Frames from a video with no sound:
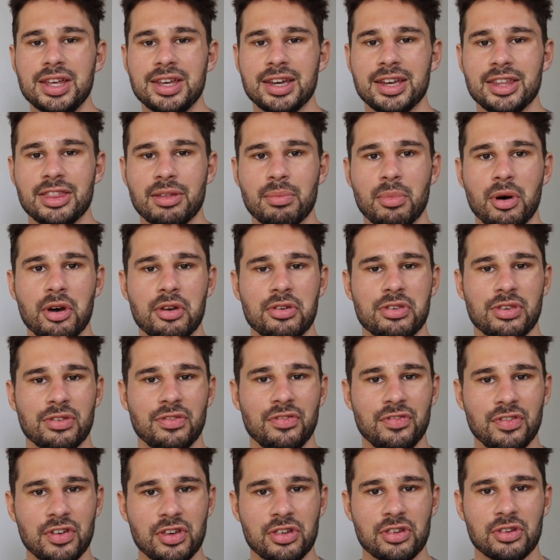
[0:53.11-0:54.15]
in the most
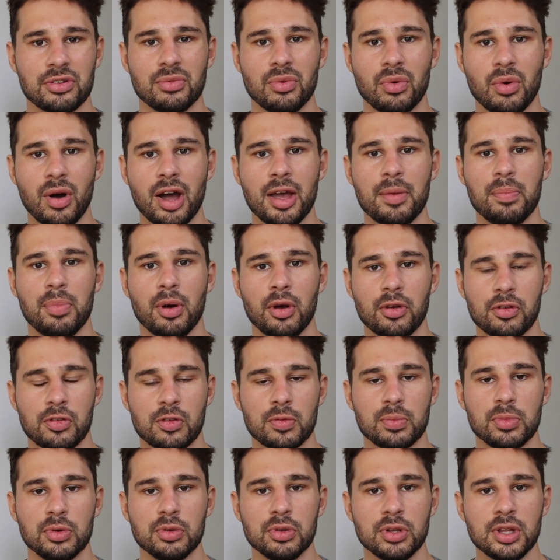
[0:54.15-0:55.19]
efficient way
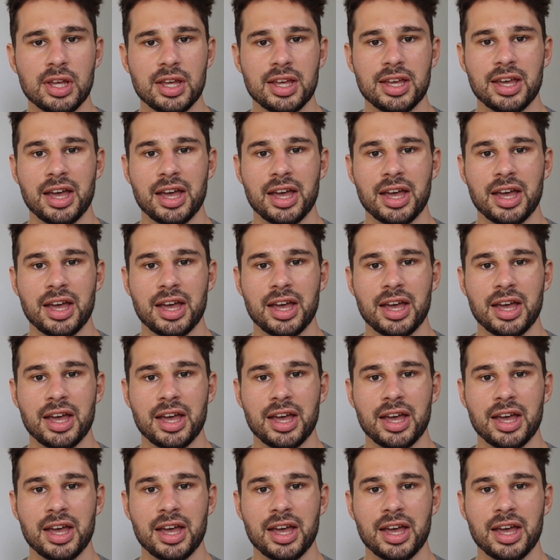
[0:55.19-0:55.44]
possible